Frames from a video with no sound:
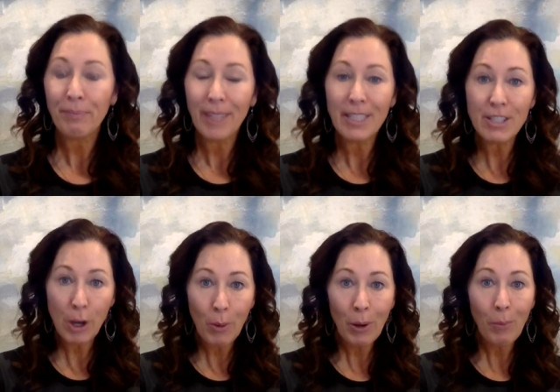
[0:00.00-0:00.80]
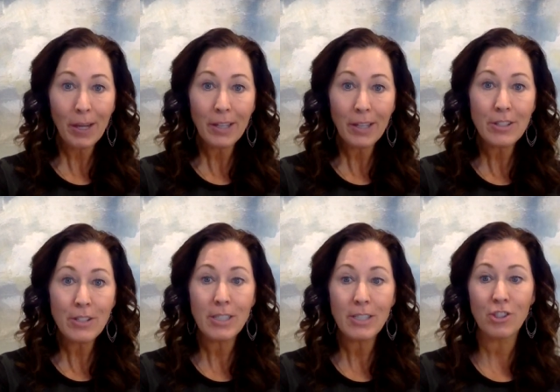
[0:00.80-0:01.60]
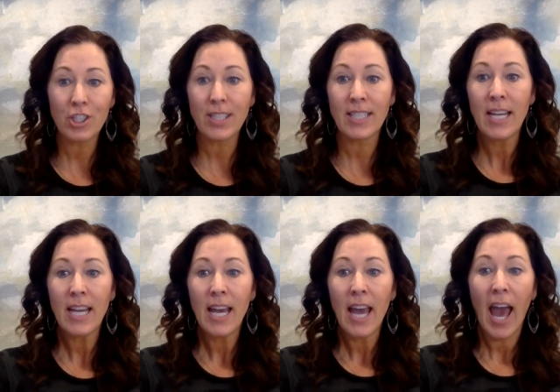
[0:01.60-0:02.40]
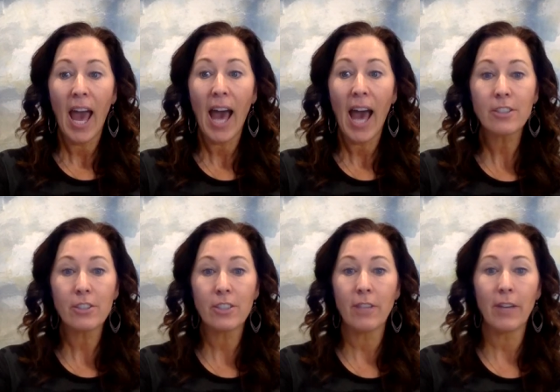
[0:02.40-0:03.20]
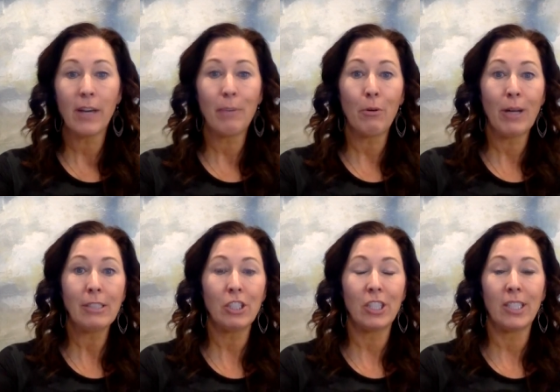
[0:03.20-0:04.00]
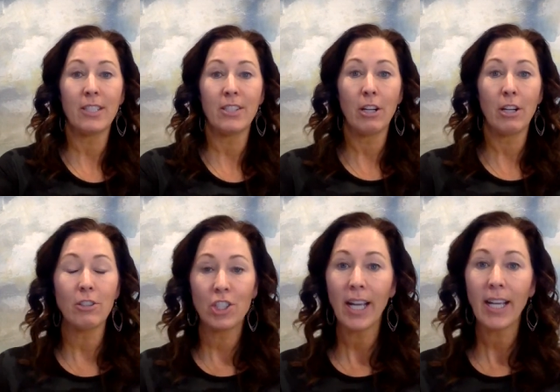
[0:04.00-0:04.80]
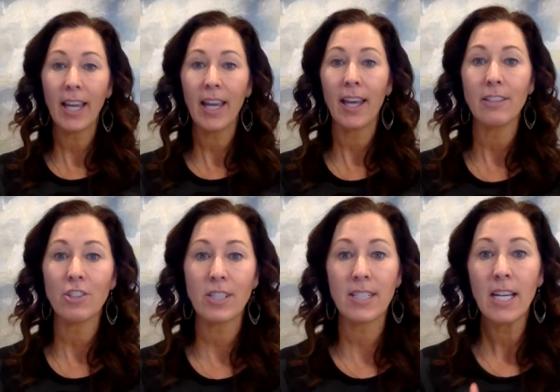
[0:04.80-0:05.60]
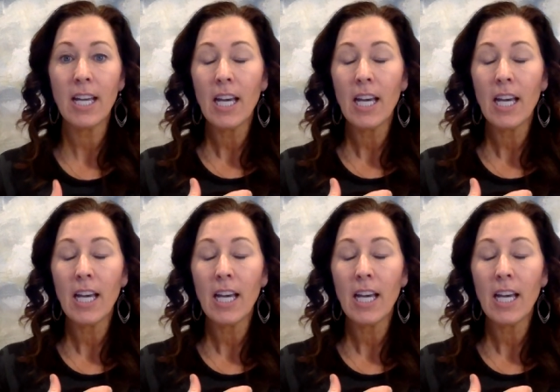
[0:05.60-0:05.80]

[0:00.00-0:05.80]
And so what I want you to do is just ask yourself a couple questions, check in, just